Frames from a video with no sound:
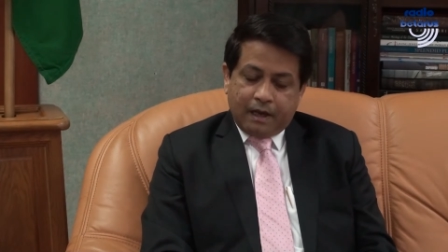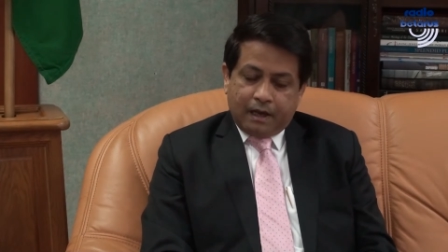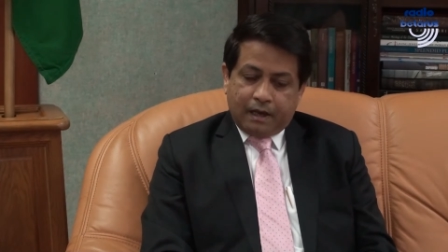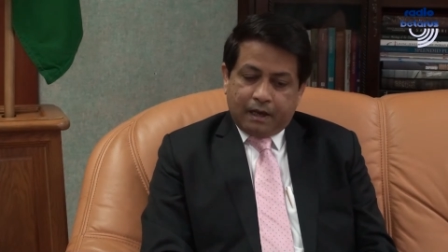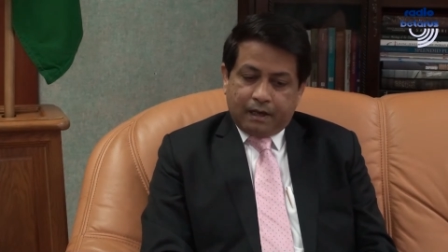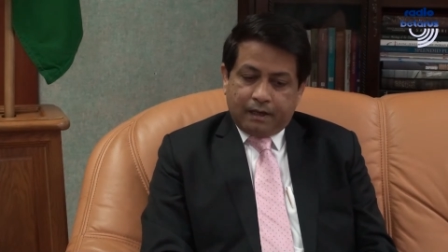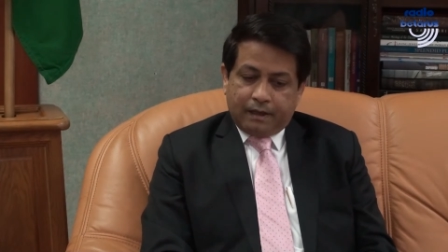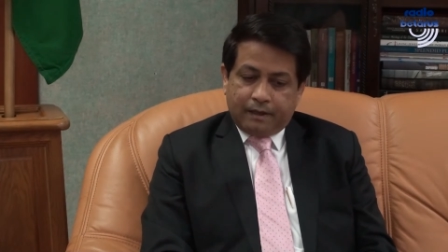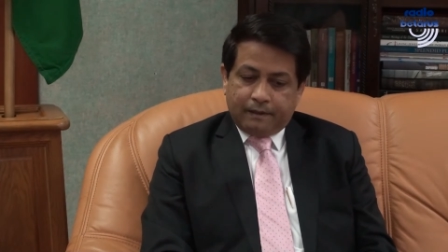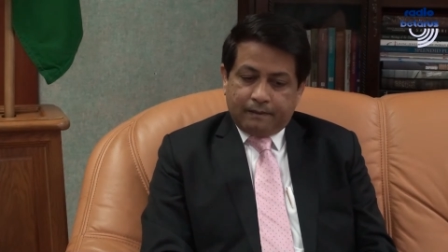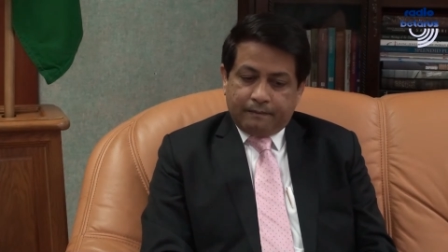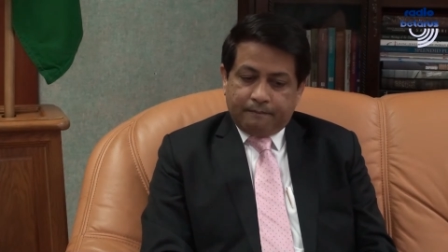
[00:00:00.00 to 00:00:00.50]

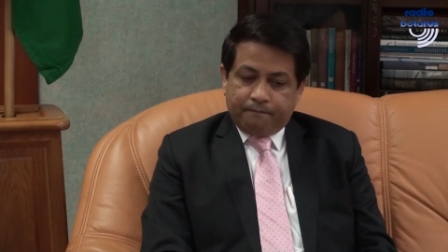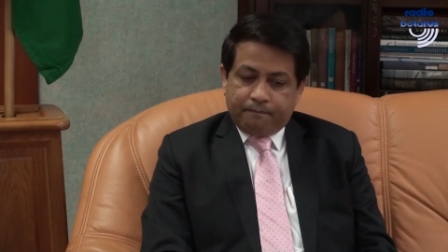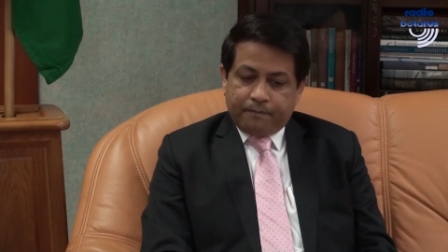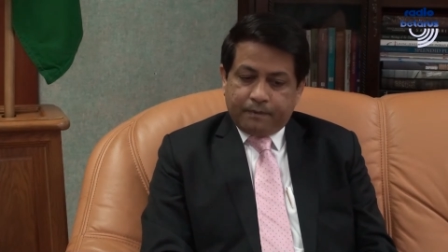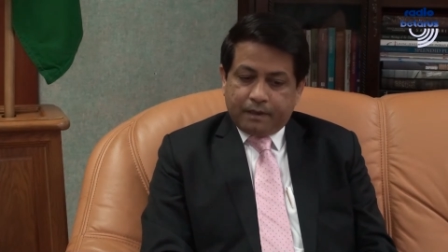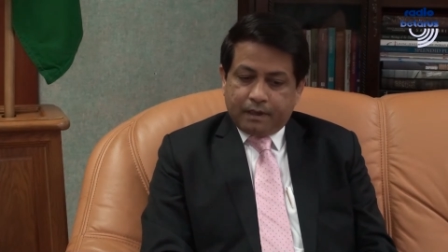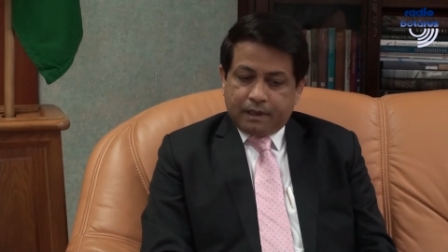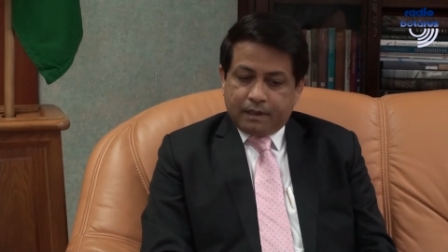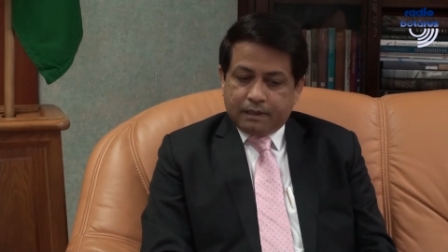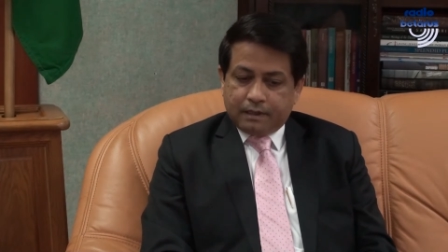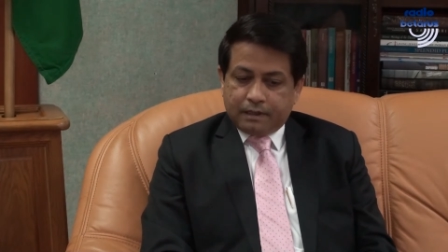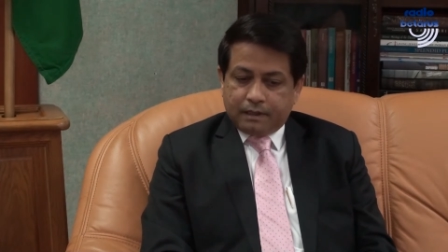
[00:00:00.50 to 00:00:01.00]
Uh,
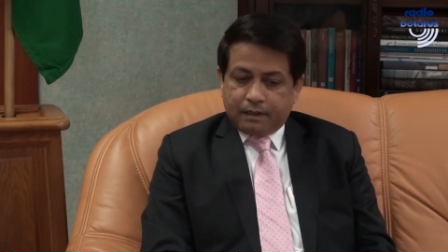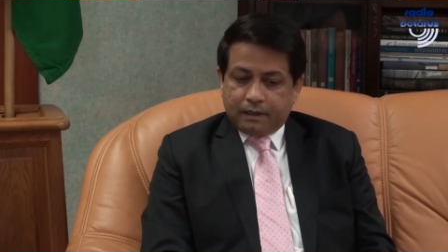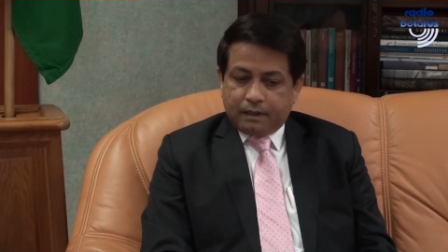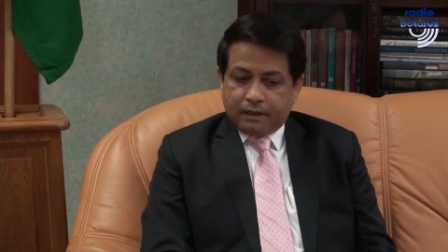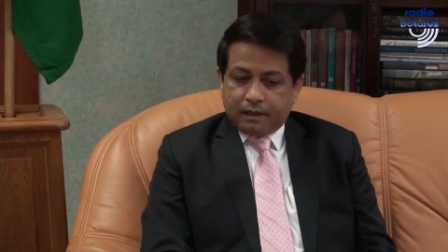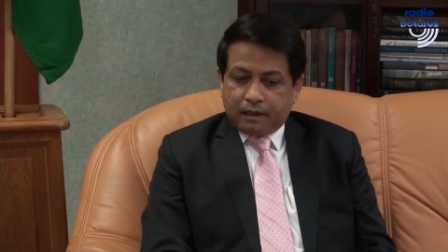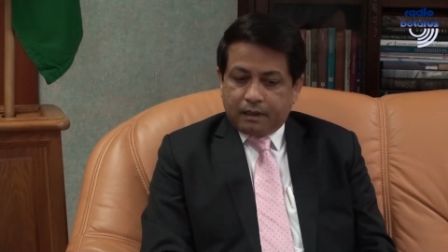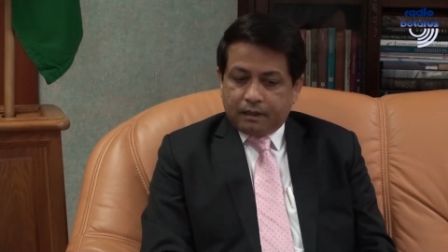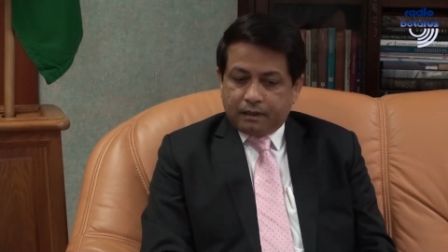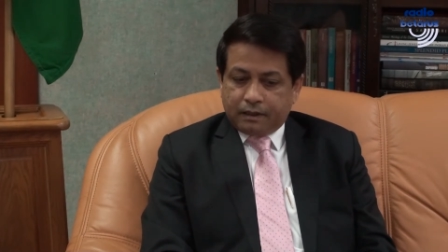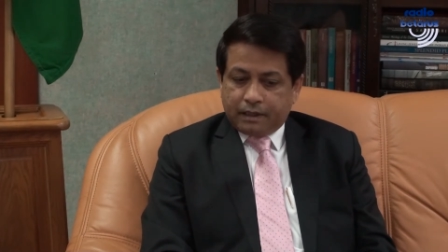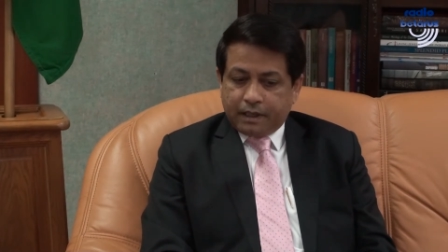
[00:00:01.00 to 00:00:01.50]

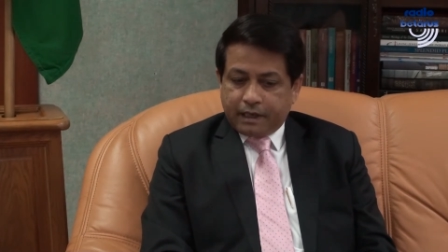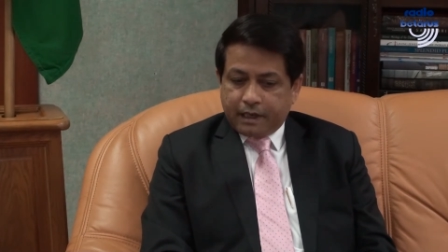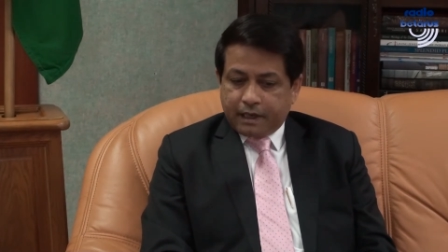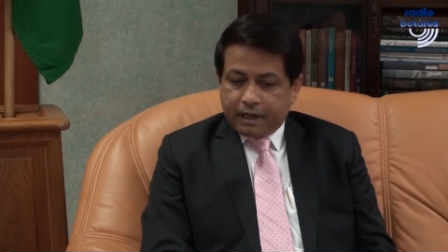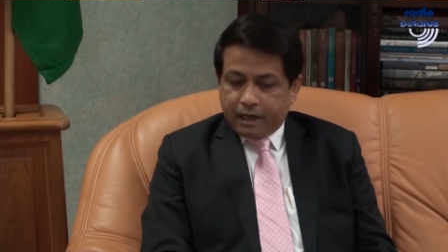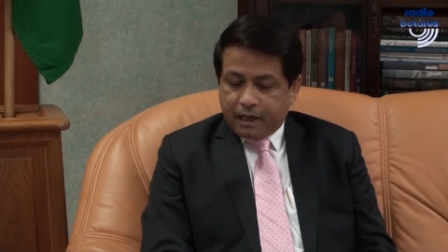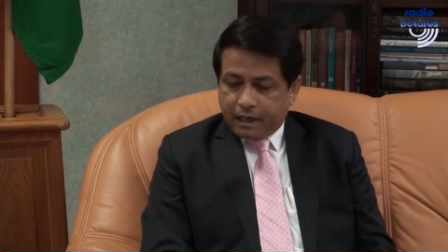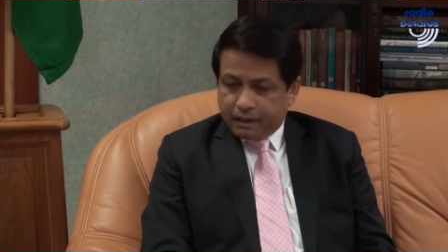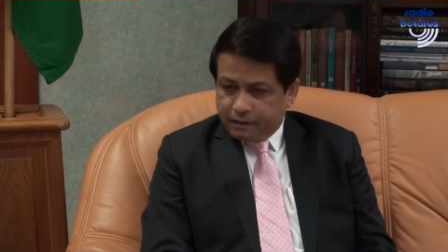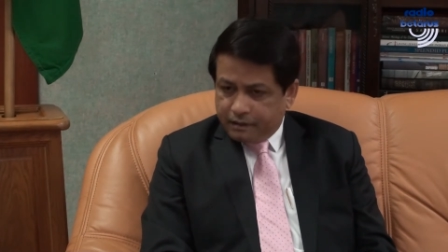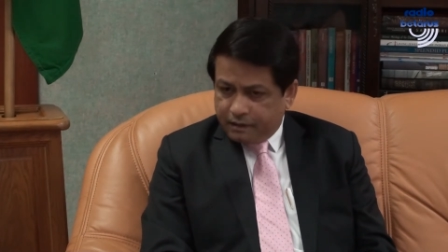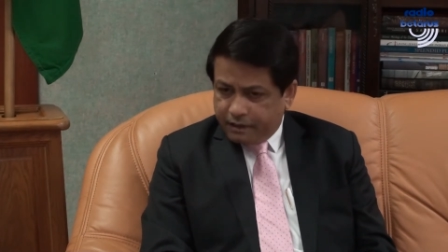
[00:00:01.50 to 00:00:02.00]
there are
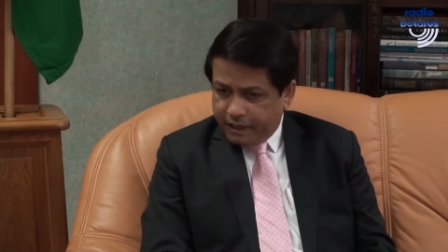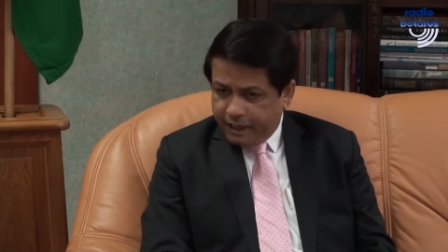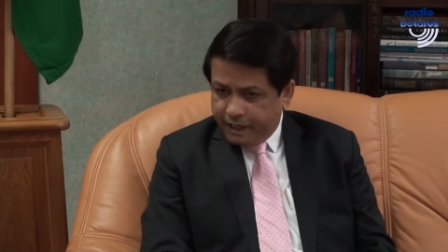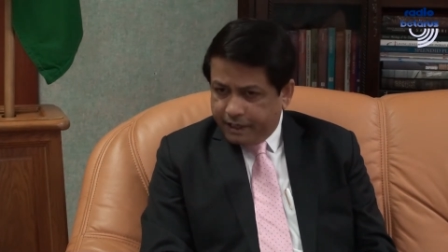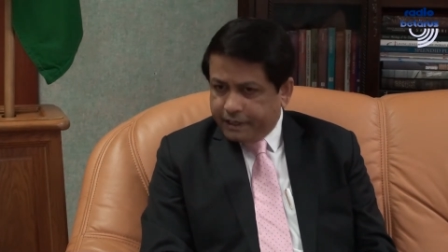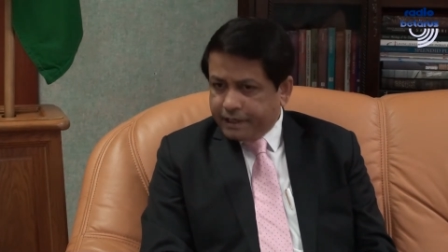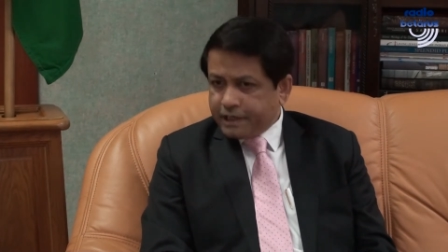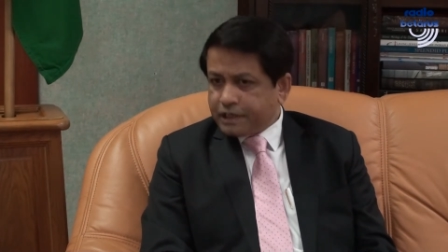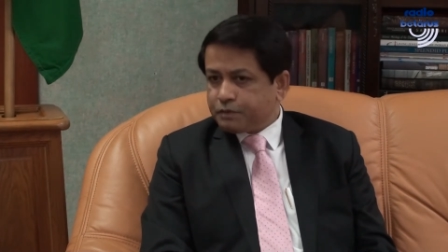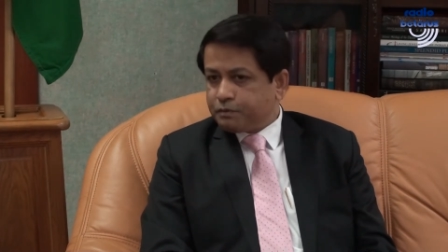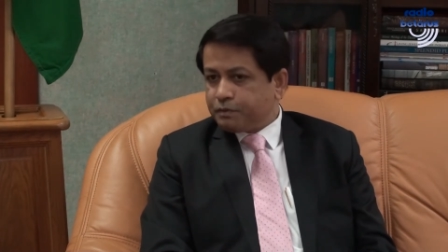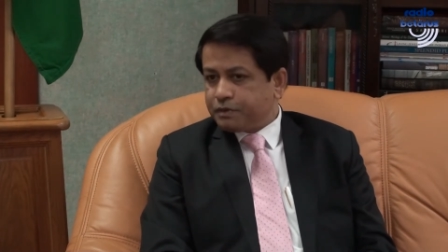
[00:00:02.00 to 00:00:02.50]
other
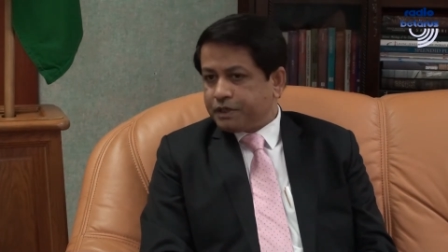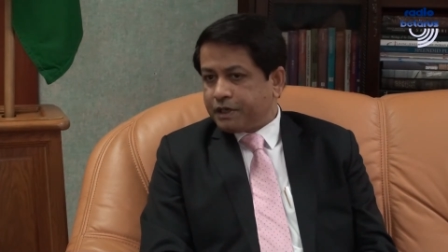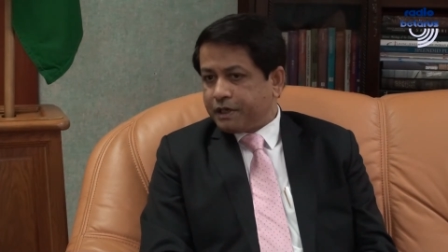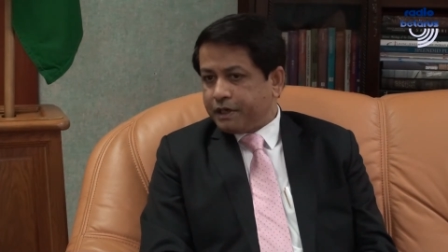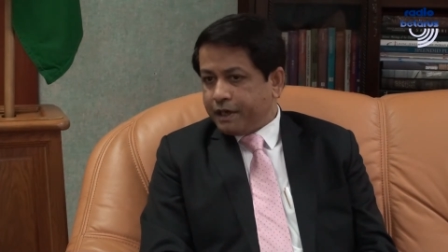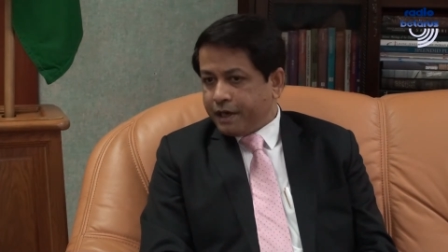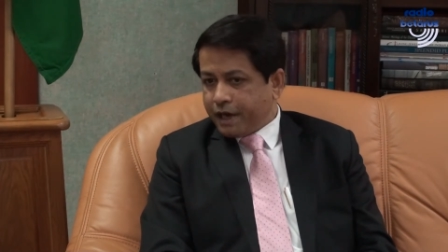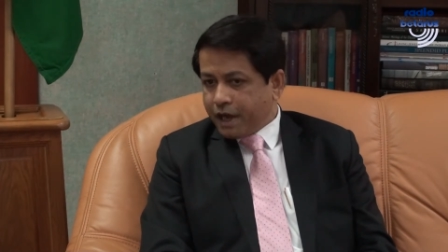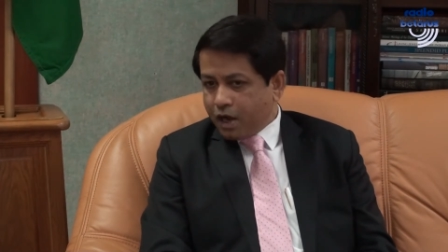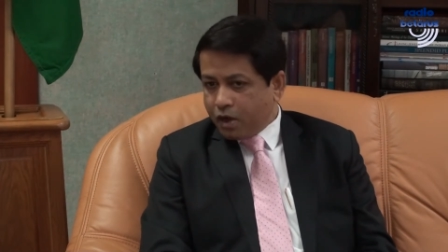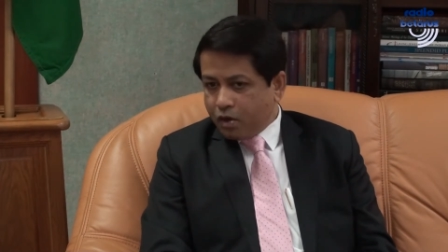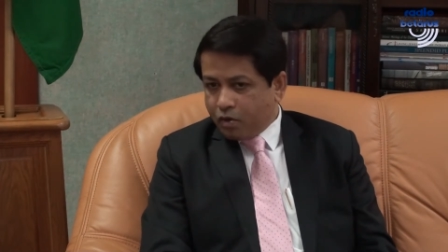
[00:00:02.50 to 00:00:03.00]
areas which are
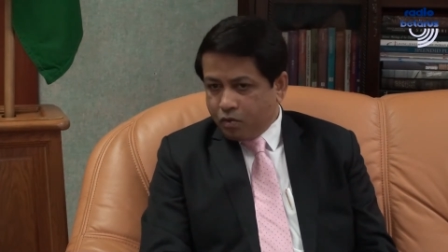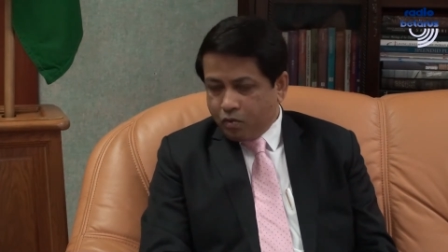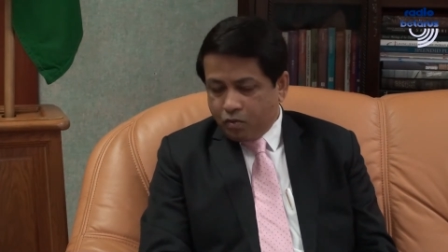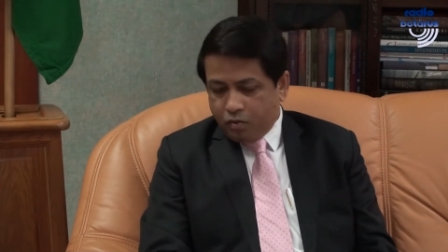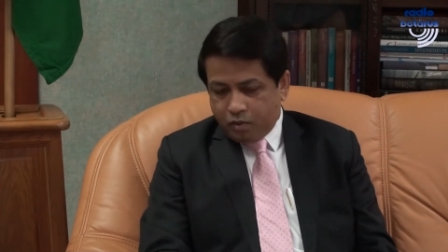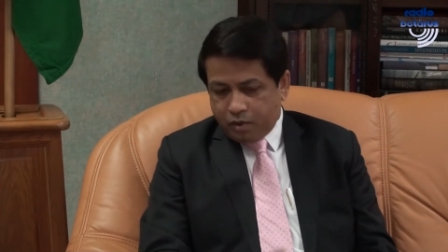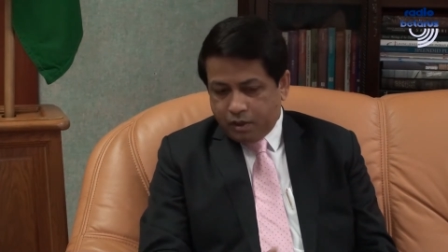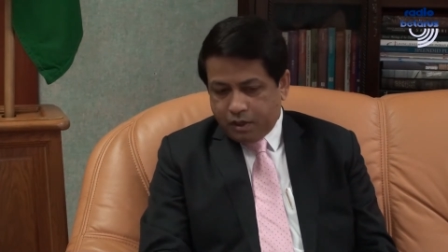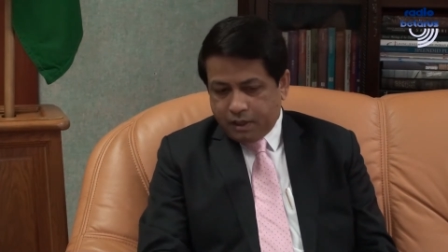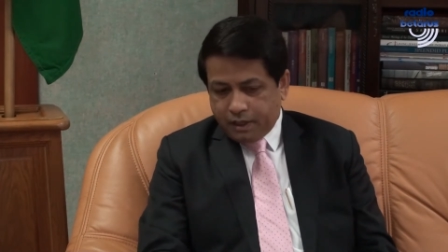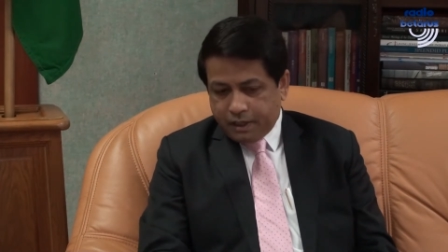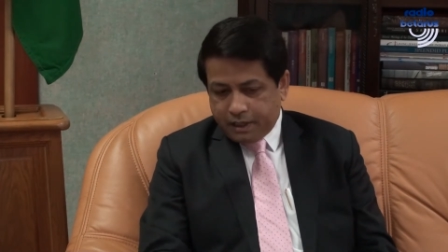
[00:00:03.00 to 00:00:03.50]
now
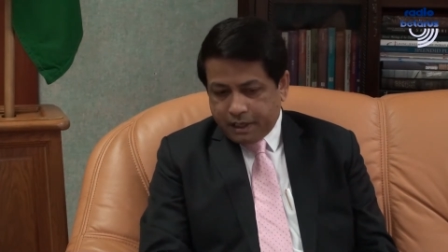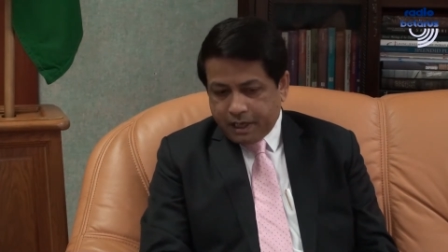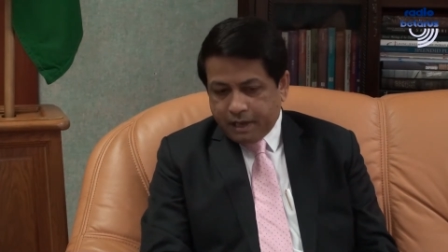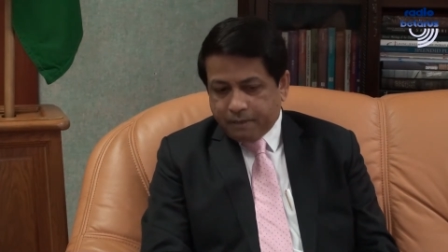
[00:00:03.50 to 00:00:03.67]
uh,